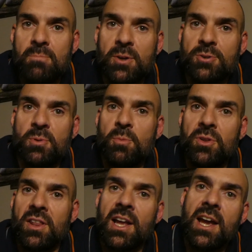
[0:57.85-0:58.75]
because we
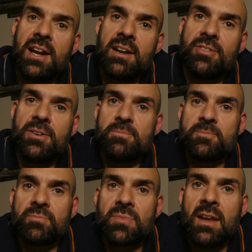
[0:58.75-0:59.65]
wouldn't learn anything.
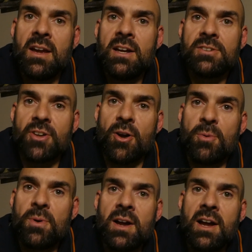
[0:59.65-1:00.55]

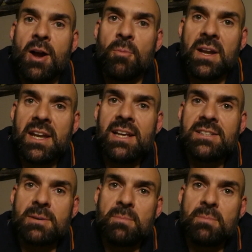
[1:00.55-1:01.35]
So we need to